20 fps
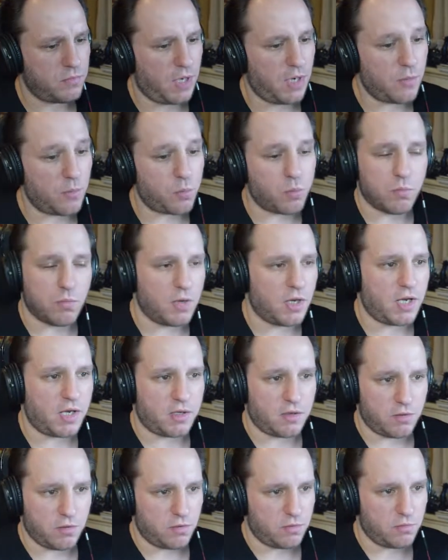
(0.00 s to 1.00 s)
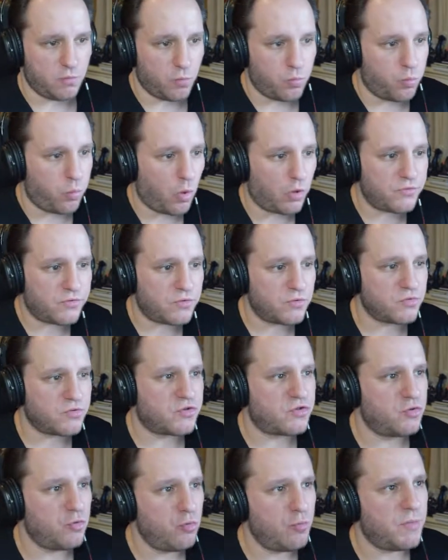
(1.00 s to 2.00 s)
I, I want to
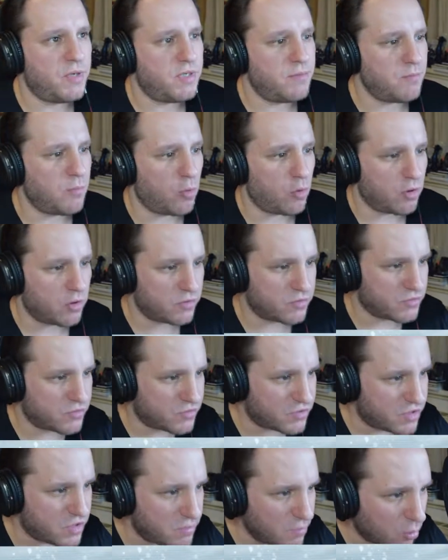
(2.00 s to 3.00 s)
zoom in more to see